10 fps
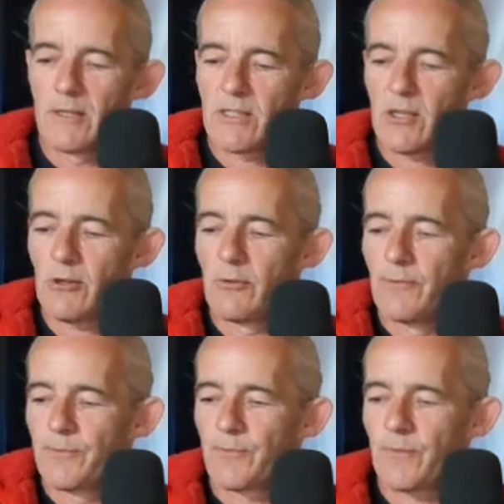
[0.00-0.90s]
So,
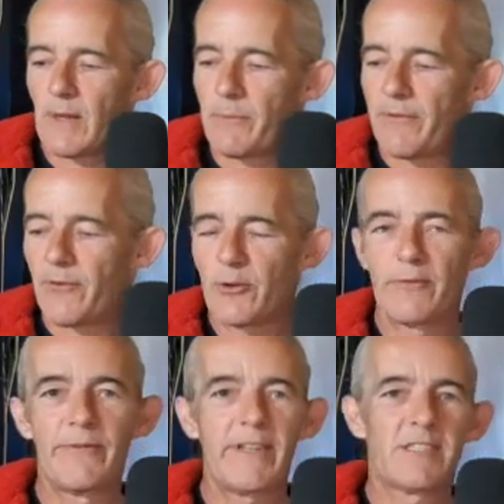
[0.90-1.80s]
before you
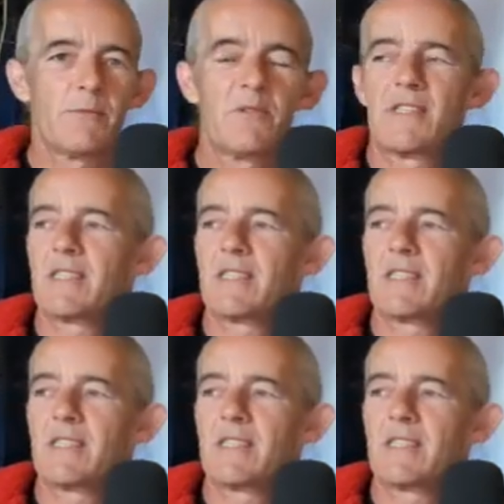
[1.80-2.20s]
invite someone to